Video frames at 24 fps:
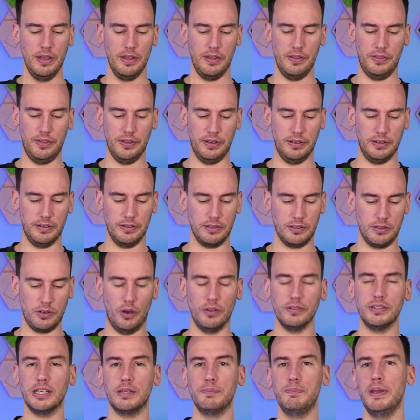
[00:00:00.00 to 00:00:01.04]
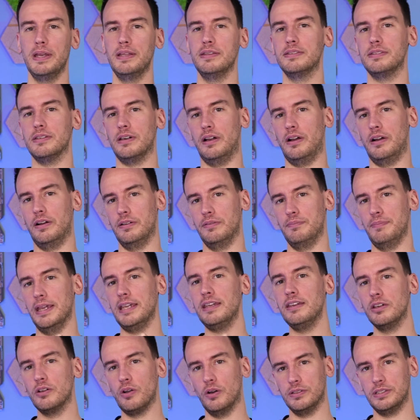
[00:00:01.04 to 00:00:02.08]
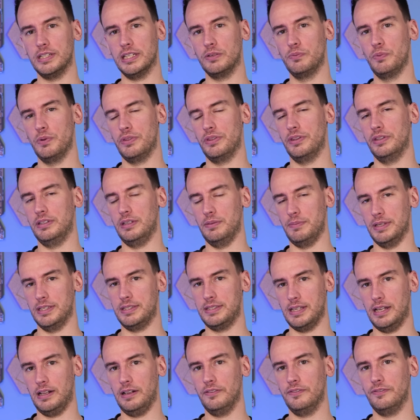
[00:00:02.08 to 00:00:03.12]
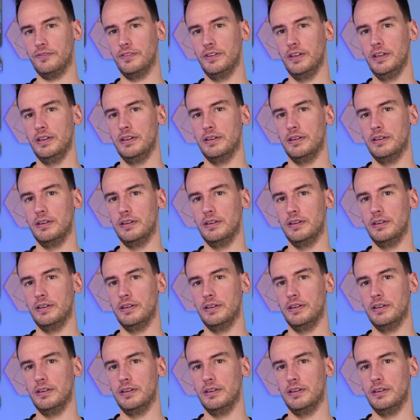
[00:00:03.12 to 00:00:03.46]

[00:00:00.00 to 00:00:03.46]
the contact pins are making contact with the DIMM itself.